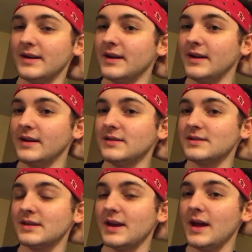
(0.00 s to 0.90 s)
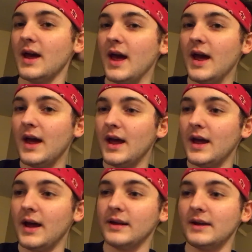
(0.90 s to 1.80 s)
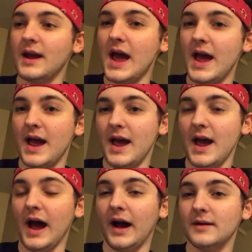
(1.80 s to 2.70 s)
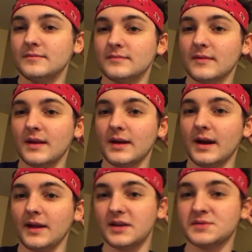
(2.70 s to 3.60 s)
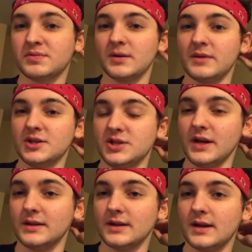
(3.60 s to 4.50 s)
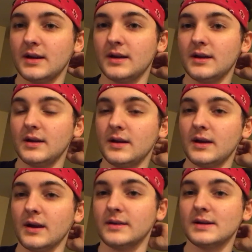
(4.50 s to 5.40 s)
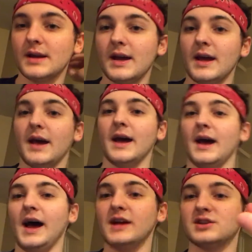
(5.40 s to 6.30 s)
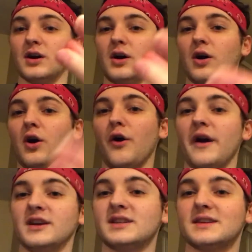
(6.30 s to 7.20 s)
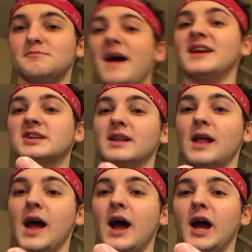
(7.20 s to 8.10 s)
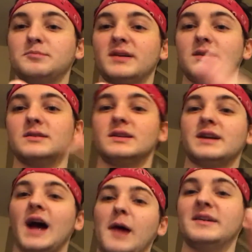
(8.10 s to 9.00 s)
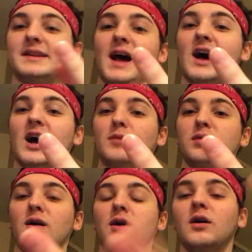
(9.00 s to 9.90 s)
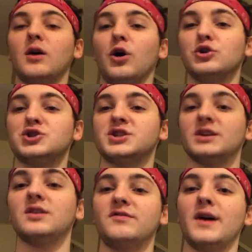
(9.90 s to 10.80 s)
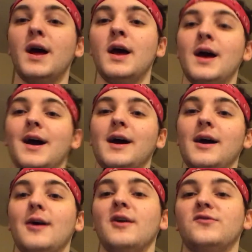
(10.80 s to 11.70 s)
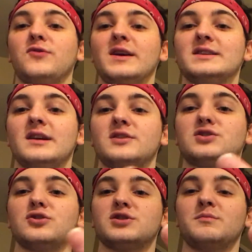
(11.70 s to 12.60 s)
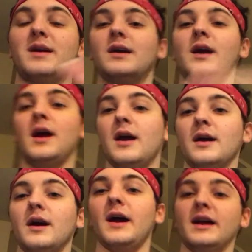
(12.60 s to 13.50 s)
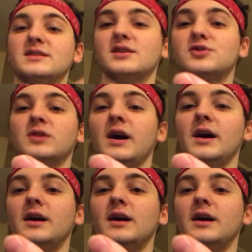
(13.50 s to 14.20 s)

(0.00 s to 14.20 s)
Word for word: Yes, and yeah, yeah, that's pretty much it. It as always, or a smash the like button, comment down, below, or share the vid here with friends on social media here, and subscribe